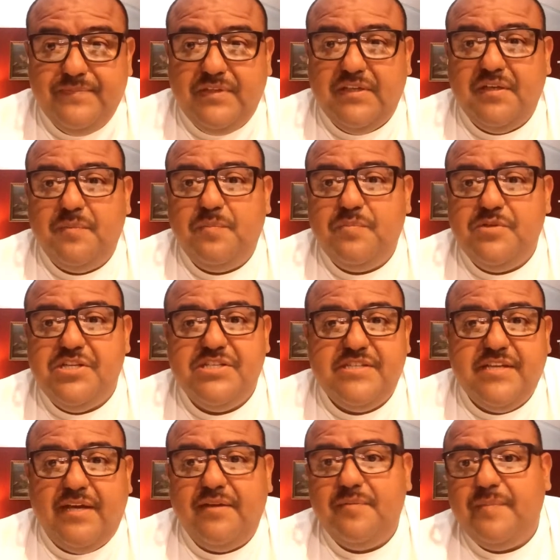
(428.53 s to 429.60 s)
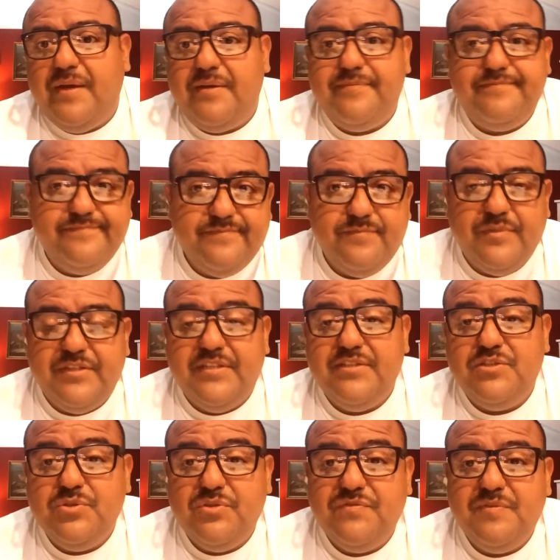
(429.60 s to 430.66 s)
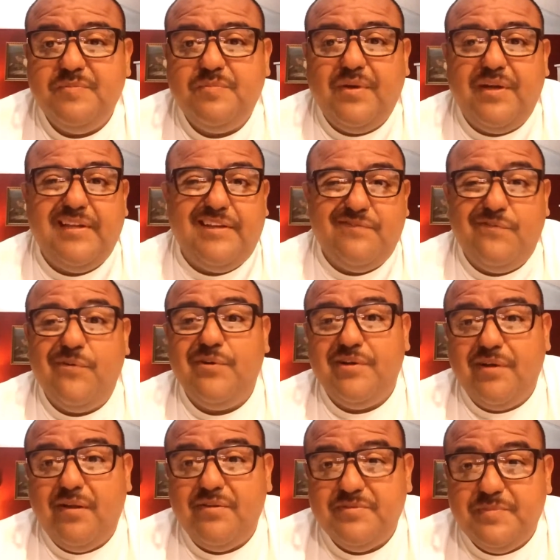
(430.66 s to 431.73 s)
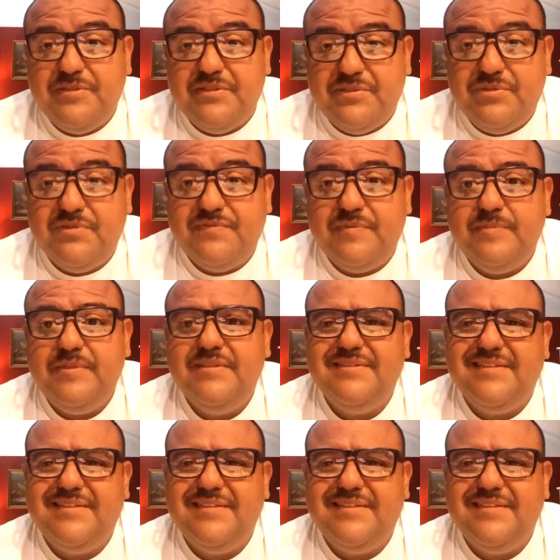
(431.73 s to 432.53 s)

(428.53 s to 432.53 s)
You're gonna dish out about, within two of them, probably like $400 between the two of them.